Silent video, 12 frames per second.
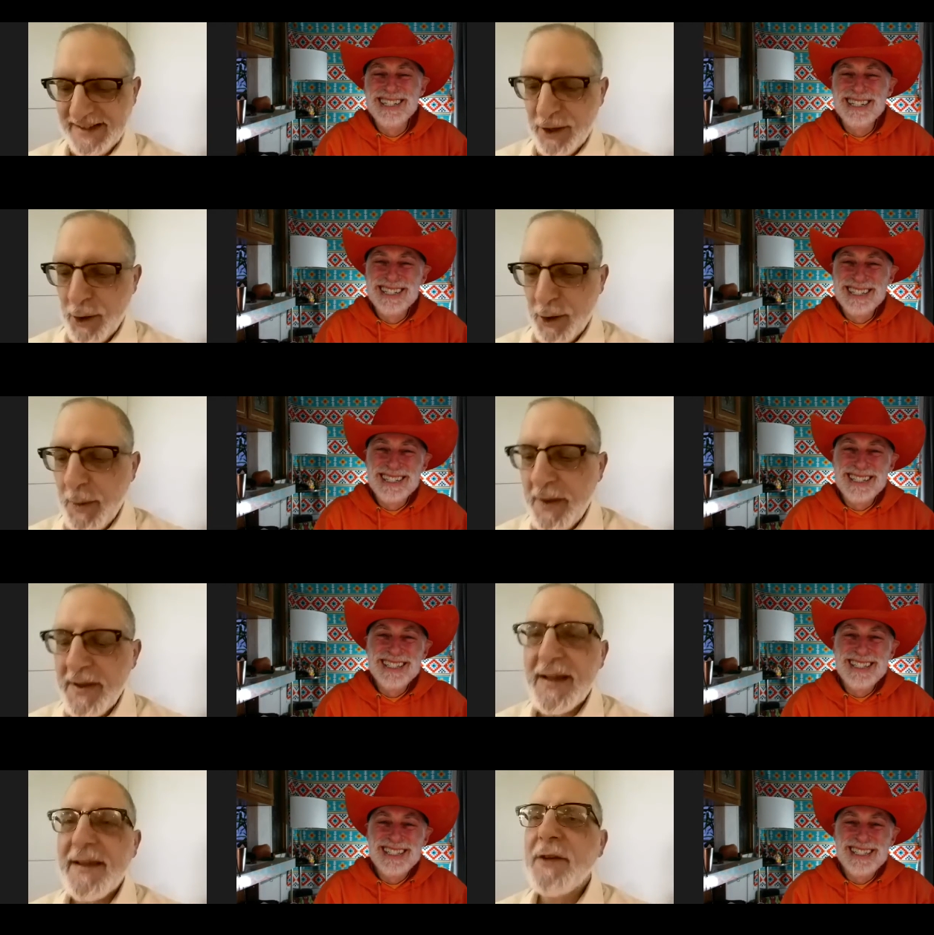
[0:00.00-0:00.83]
Speaker 1: Well,
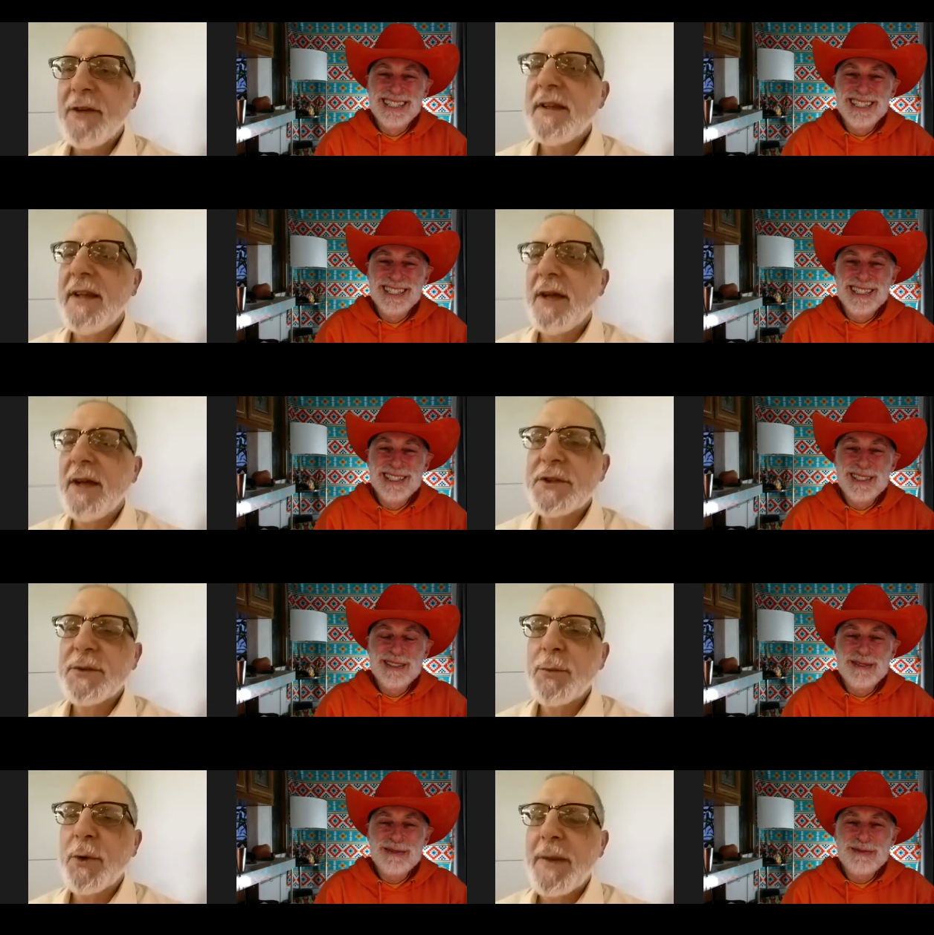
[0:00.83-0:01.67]

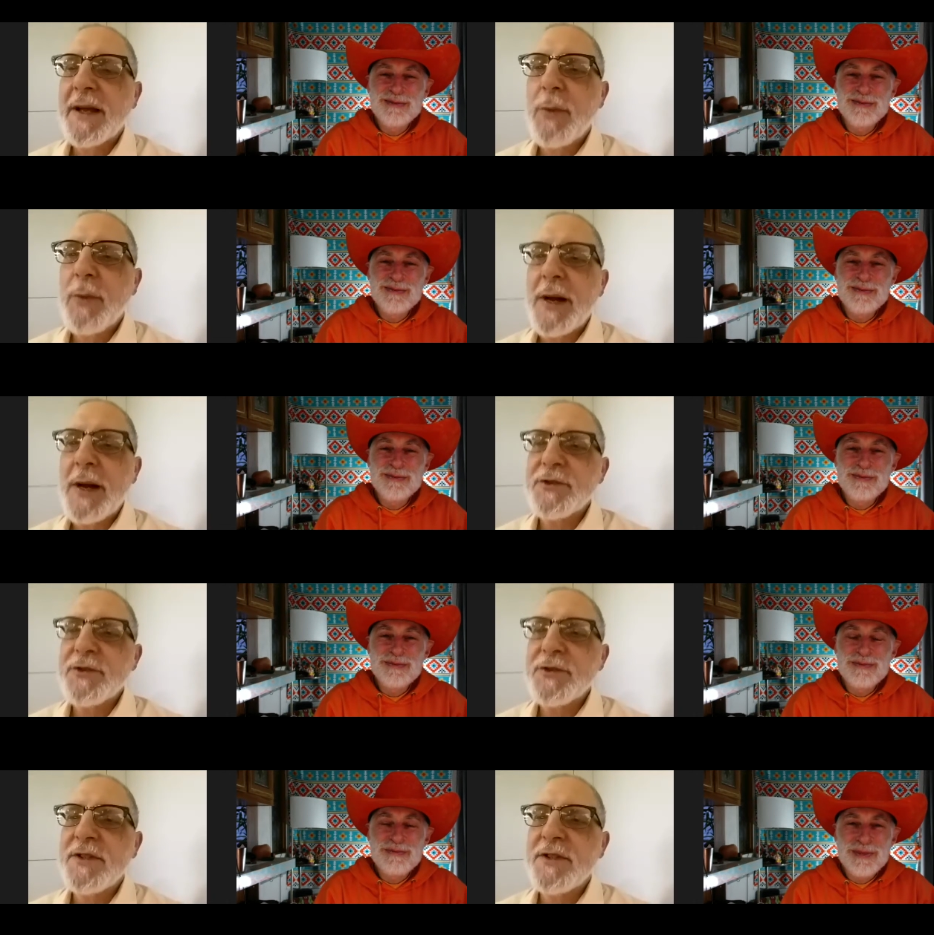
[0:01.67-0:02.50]
those were my questions,
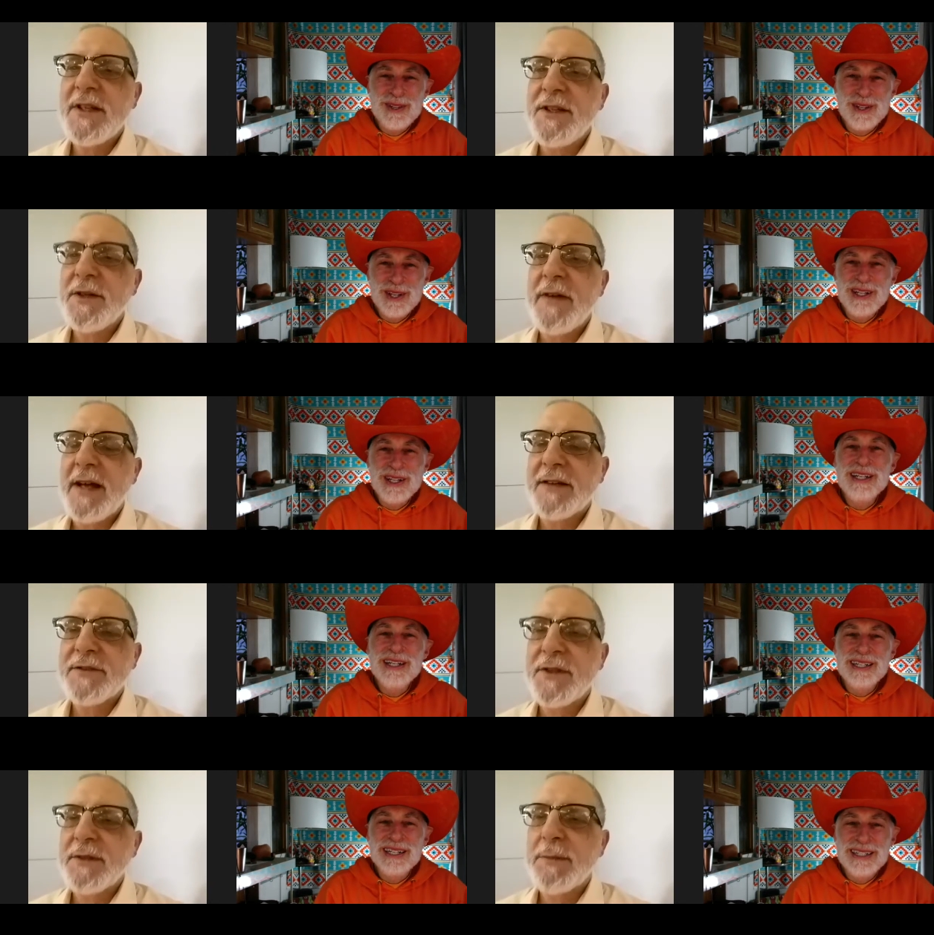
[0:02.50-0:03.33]
and you
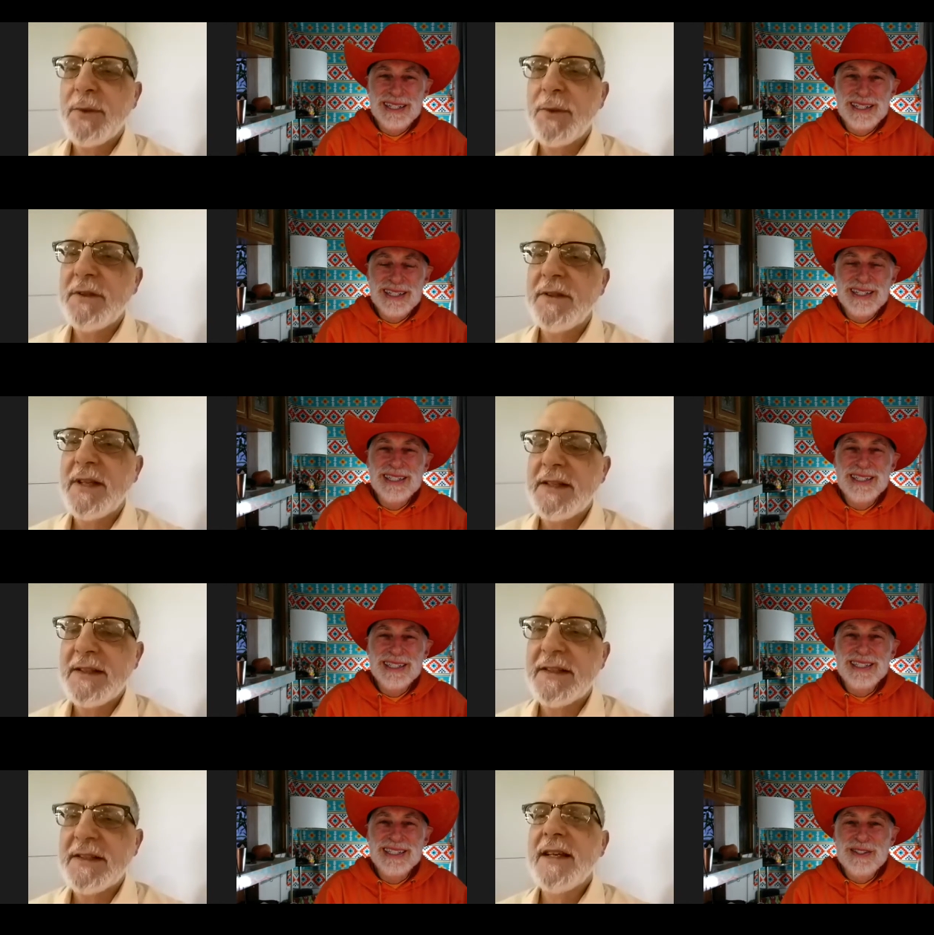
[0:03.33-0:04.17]
answered them all,
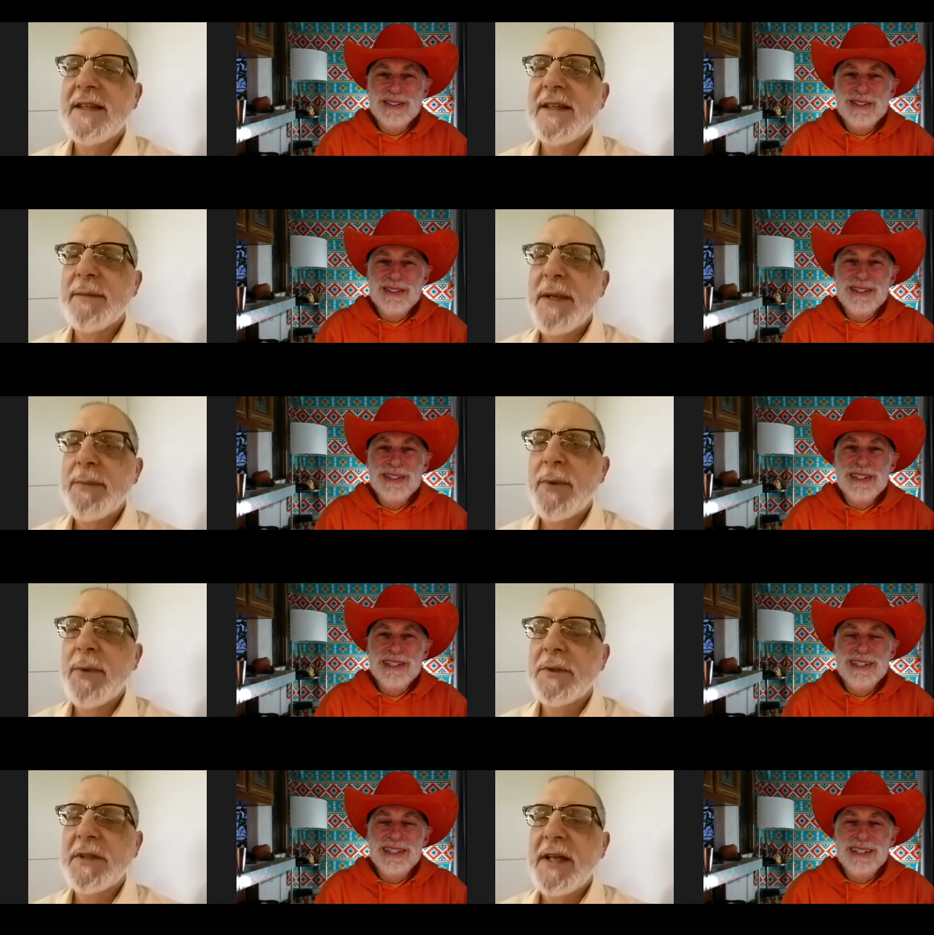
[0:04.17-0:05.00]
and people
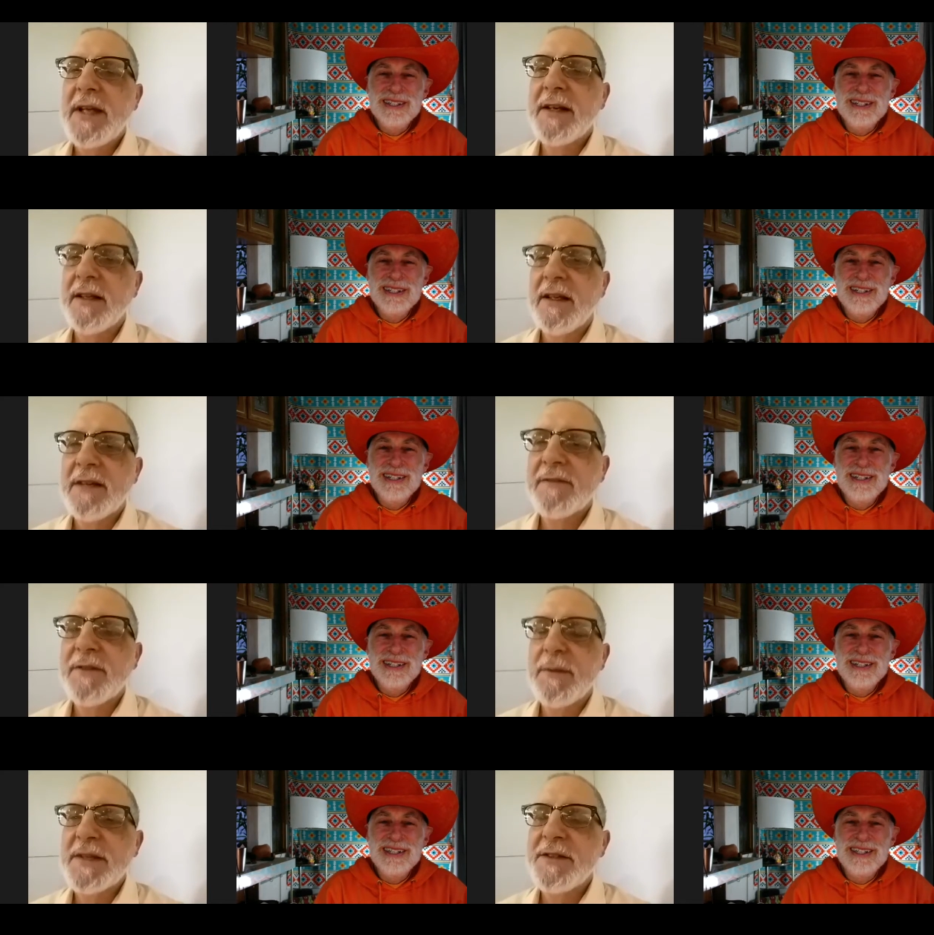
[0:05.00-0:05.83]
will gain a lot
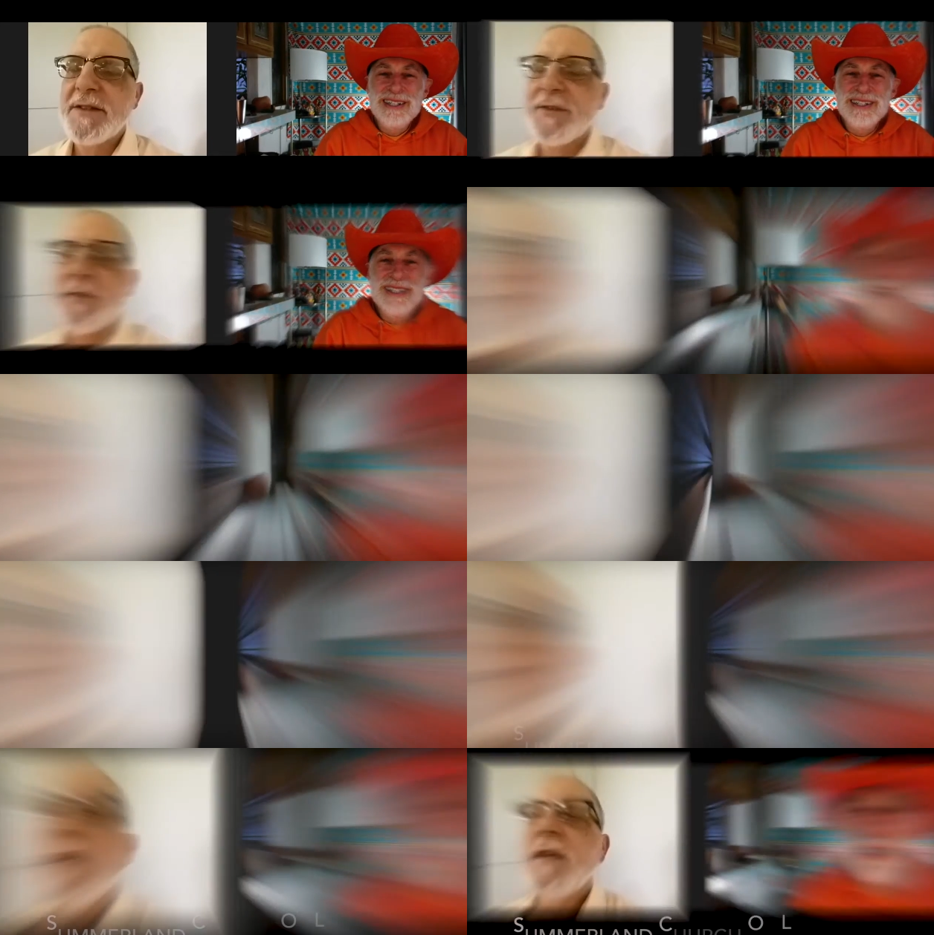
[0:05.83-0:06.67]
from this
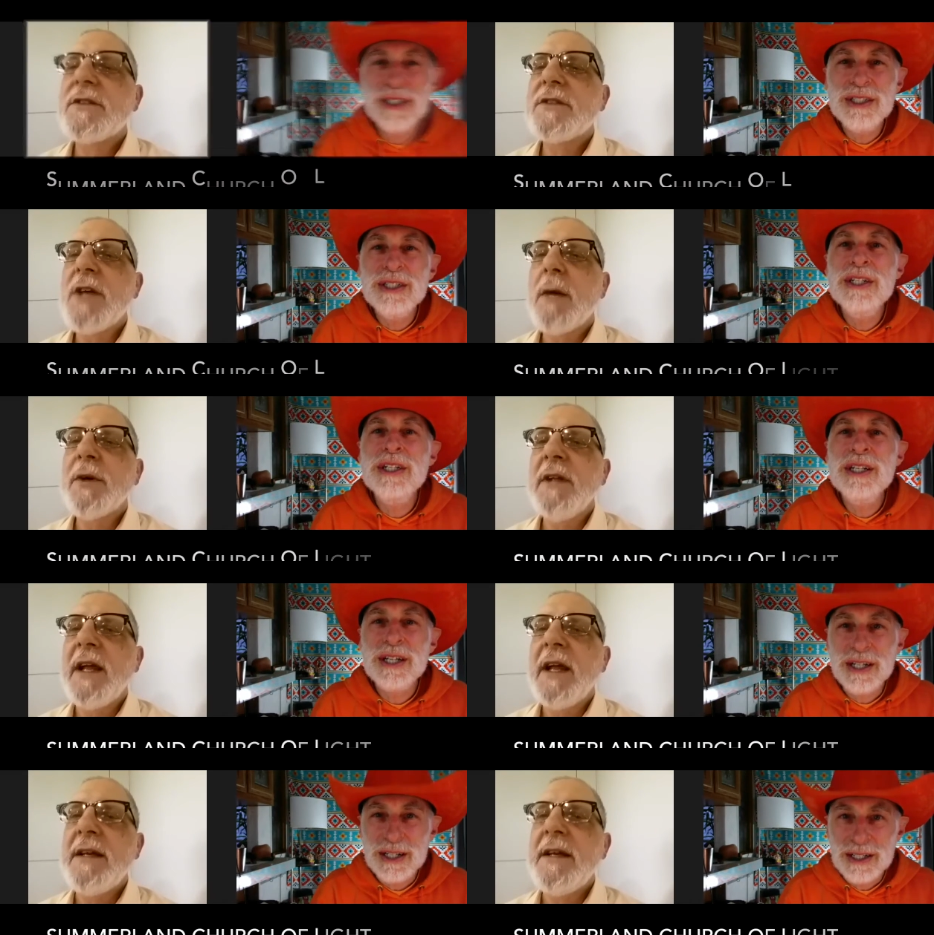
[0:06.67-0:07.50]
interview.
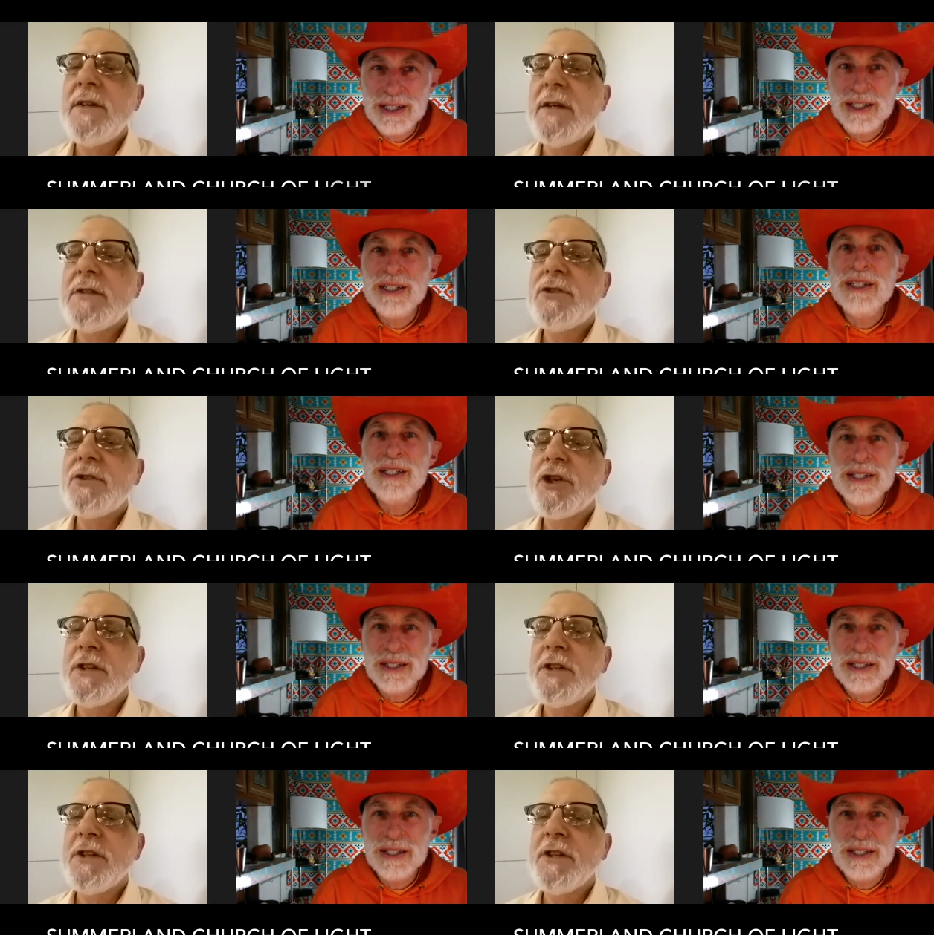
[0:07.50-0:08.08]
Summerland Church